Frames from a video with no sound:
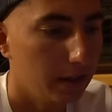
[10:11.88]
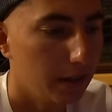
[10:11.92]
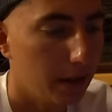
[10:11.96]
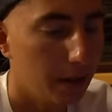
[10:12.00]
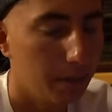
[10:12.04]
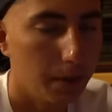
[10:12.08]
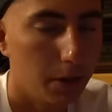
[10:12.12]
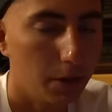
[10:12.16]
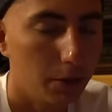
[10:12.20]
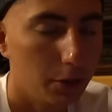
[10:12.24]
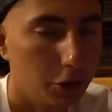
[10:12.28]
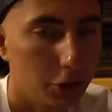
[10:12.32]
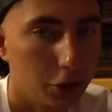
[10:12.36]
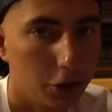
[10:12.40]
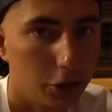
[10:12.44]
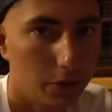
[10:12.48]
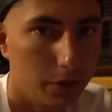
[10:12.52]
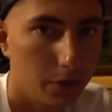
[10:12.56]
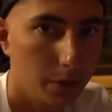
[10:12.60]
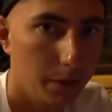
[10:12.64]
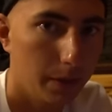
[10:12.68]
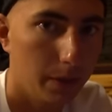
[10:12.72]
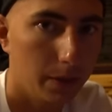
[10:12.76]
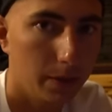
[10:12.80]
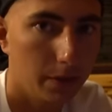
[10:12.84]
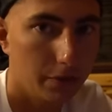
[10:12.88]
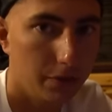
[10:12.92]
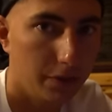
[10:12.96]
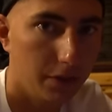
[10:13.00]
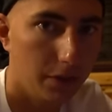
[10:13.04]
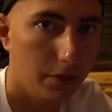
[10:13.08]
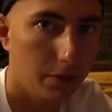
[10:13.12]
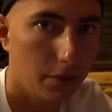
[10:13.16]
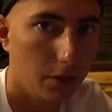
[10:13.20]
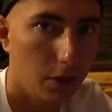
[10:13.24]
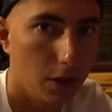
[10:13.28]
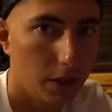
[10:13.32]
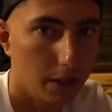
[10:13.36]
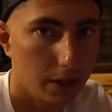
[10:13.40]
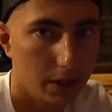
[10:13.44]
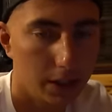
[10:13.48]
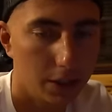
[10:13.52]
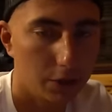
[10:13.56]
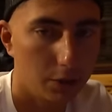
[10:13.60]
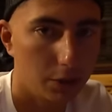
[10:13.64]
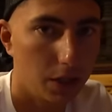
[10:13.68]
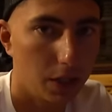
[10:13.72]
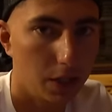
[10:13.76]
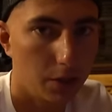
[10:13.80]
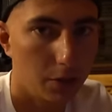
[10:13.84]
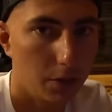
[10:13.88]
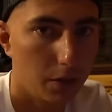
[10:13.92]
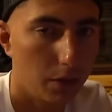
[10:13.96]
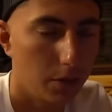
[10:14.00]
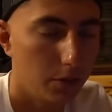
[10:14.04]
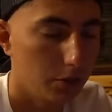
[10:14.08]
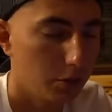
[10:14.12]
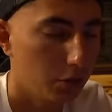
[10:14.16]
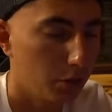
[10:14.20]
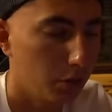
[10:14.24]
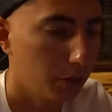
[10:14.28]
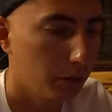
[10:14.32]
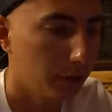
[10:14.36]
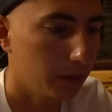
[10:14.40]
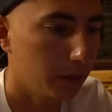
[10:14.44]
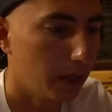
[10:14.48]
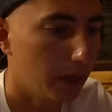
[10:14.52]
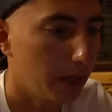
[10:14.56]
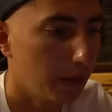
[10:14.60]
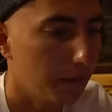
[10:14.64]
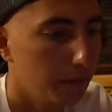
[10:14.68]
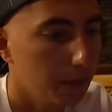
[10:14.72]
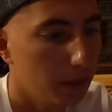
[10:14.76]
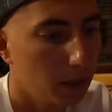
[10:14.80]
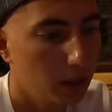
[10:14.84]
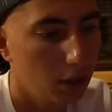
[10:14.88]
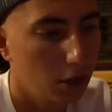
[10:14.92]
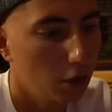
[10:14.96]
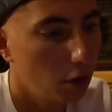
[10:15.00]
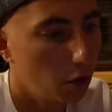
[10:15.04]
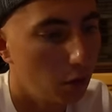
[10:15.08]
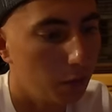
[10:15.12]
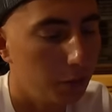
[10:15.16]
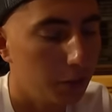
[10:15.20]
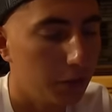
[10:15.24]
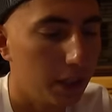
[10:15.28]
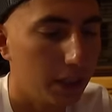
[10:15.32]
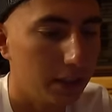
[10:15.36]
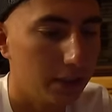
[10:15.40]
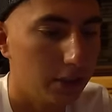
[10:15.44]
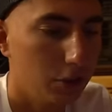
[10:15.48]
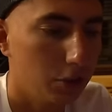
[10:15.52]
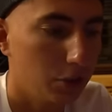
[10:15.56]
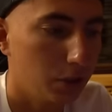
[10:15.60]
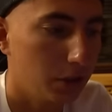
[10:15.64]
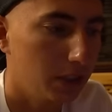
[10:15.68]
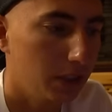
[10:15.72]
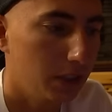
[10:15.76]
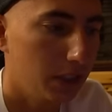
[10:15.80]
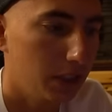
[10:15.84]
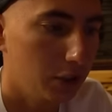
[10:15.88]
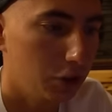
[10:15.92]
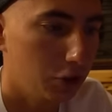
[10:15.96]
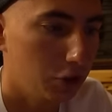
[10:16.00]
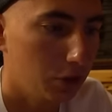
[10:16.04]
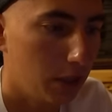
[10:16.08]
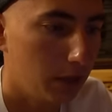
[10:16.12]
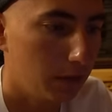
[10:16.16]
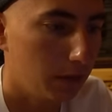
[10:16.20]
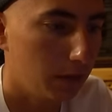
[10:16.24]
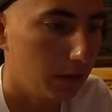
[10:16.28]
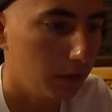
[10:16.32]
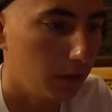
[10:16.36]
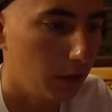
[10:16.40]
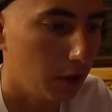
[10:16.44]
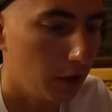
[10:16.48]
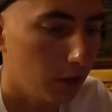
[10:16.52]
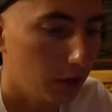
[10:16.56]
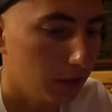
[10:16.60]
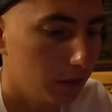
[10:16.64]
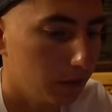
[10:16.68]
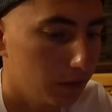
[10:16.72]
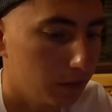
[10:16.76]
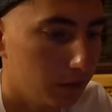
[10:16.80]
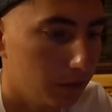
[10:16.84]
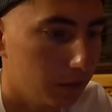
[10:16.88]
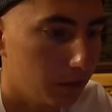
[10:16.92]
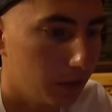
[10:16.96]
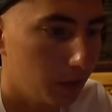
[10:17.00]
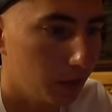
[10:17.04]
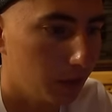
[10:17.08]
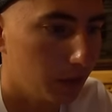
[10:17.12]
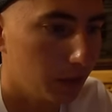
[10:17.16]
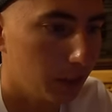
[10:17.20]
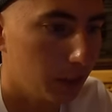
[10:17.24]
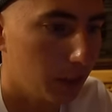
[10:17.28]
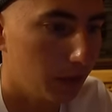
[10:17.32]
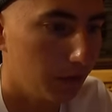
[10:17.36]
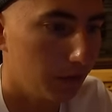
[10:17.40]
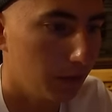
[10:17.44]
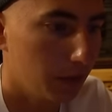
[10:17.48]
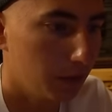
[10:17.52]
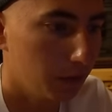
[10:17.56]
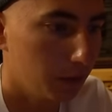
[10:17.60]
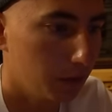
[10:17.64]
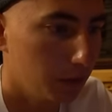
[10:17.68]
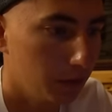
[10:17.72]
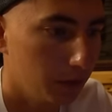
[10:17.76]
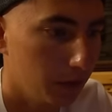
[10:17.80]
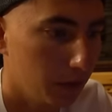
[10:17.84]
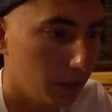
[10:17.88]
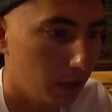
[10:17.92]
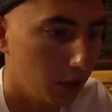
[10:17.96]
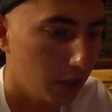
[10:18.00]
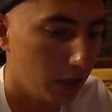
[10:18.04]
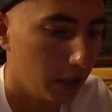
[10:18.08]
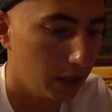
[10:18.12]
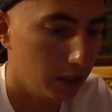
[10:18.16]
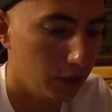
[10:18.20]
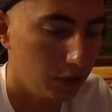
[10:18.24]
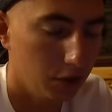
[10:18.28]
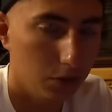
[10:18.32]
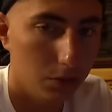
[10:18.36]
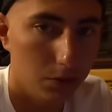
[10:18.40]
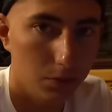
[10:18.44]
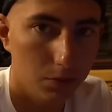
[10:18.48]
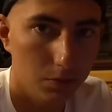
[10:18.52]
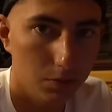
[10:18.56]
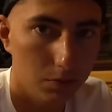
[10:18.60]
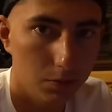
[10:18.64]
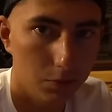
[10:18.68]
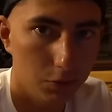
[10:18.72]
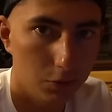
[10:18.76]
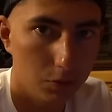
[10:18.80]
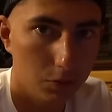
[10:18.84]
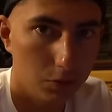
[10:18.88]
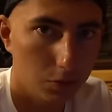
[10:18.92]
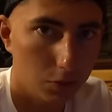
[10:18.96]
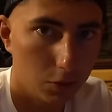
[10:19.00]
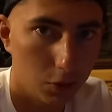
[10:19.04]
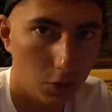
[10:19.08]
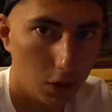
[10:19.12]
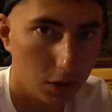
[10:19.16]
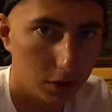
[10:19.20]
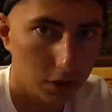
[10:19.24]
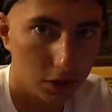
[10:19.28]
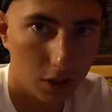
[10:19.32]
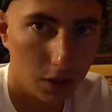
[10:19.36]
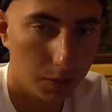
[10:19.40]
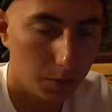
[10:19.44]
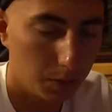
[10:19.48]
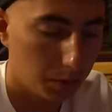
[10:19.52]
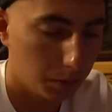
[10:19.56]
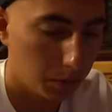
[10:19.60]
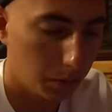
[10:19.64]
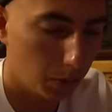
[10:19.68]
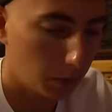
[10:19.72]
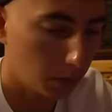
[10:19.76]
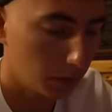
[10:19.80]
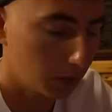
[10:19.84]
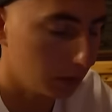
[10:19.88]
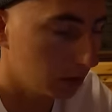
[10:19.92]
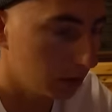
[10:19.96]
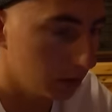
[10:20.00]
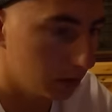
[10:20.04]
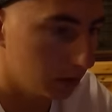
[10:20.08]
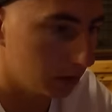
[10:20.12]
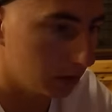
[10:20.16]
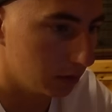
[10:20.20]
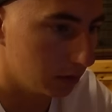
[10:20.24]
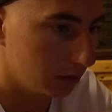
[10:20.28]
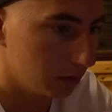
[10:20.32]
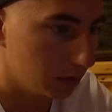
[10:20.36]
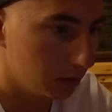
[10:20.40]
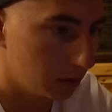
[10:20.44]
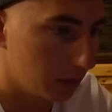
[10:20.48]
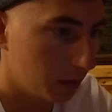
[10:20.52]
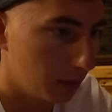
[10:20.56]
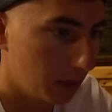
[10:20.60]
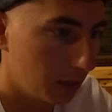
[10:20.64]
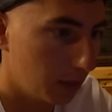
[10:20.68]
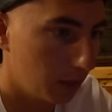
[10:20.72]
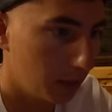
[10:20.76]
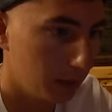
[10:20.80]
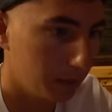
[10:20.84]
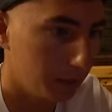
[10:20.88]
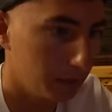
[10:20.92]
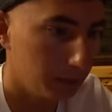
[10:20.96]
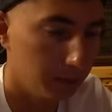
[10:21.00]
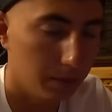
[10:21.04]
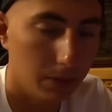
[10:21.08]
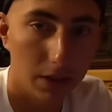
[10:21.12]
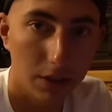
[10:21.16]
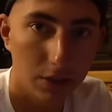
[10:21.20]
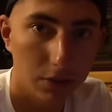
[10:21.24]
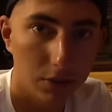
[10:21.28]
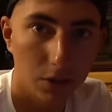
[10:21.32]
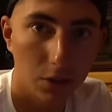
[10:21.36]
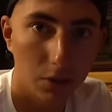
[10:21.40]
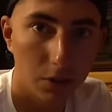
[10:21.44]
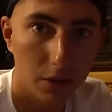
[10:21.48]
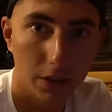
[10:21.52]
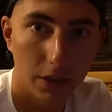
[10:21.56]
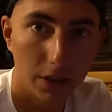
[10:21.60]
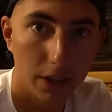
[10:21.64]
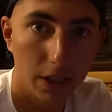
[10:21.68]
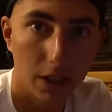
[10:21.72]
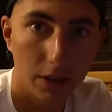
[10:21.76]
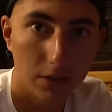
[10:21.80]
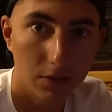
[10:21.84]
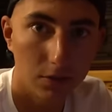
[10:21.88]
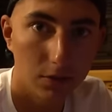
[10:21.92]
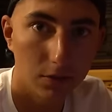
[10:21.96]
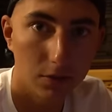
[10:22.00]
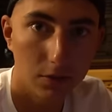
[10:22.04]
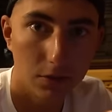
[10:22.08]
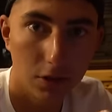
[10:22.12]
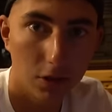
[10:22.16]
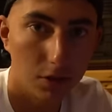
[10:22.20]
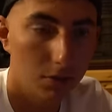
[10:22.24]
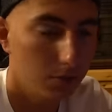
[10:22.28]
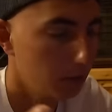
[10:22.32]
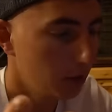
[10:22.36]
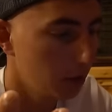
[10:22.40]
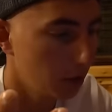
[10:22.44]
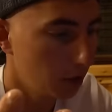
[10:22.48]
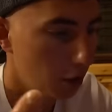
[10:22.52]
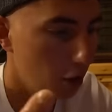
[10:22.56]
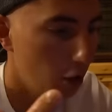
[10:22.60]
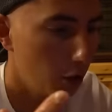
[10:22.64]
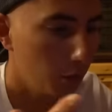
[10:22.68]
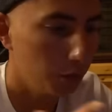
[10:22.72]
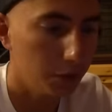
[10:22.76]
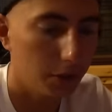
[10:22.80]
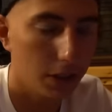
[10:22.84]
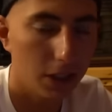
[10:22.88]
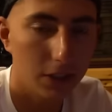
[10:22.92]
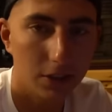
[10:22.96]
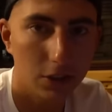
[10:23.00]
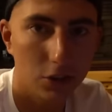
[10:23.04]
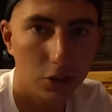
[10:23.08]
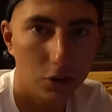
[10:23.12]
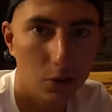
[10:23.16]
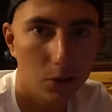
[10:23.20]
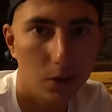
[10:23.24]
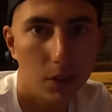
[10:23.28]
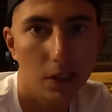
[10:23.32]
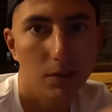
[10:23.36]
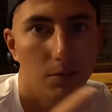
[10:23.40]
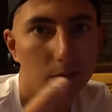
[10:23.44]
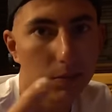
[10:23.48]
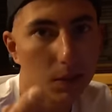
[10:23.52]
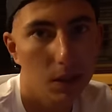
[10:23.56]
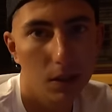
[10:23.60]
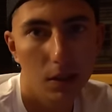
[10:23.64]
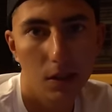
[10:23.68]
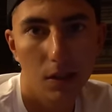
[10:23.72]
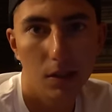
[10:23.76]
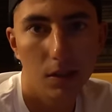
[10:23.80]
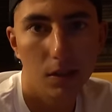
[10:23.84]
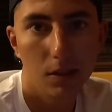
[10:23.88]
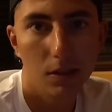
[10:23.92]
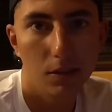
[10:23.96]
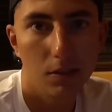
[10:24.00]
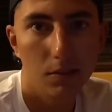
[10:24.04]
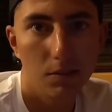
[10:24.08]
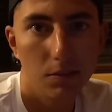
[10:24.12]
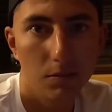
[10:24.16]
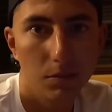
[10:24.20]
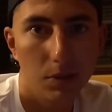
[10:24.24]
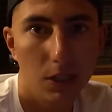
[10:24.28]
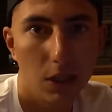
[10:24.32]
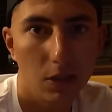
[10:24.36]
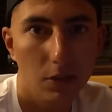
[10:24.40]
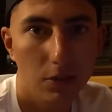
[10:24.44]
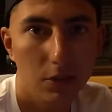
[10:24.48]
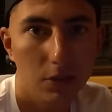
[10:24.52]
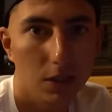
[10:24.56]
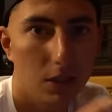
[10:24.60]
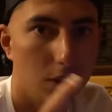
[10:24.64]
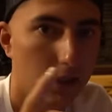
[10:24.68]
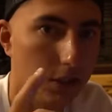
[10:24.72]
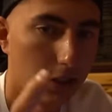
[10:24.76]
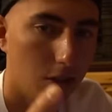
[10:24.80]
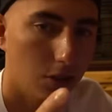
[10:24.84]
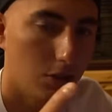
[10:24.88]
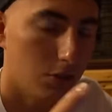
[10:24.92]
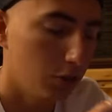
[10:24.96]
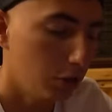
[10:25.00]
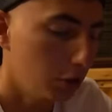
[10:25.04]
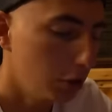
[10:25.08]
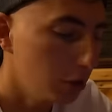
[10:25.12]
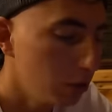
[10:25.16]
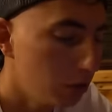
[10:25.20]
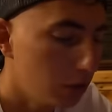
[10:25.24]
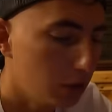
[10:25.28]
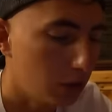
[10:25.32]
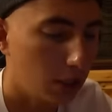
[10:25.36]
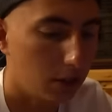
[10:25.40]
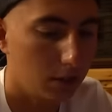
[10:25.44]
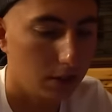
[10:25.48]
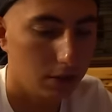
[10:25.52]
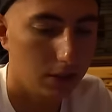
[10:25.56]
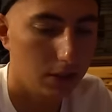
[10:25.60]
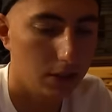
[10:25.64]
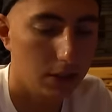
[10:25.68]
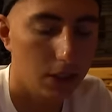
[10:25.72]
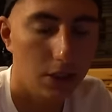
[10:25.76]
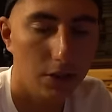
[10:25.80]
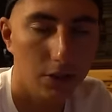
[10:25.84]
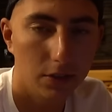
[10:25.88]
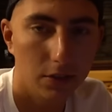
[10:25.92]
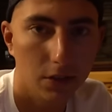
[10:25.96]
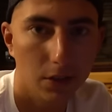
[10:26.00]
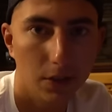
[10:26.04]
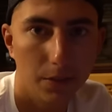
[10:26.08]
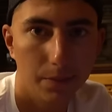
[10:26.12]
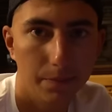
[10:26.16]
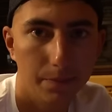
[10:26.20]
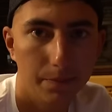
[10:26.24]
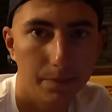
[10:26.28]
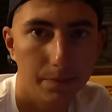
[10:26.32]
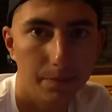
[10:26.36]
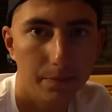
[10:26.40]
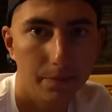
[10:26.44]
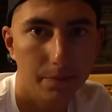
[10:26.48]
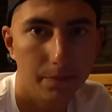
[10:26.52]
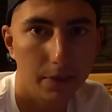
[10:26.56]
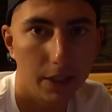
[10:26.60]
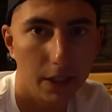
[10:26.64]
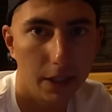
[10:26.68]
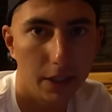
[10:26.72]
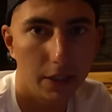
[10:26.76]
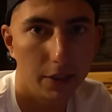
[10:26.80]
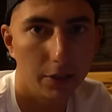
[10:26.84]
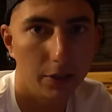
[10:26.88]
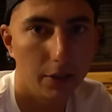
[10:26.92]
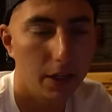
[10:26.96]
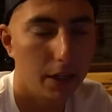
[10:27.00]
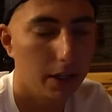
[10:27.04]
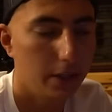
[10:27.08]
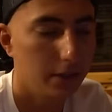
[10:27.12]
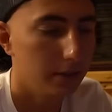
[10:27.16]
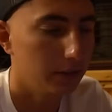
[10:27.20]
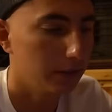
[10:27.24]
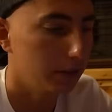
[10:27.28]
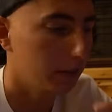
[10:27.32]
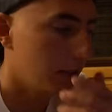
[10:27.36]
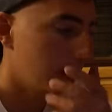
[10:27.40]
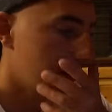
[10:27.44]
I'm not really sure if I'll be able to fit a vlog, and that's kind of what I was going with that. Hopefully you guys enjoyed today's travel vlog, something that I've never even thought I'd do, cross a couple borders, and somehow I'm in Minnesota again. So hopefully you guys enjoyed. Delta, you know, huge shout out to Delta. Thank you guys.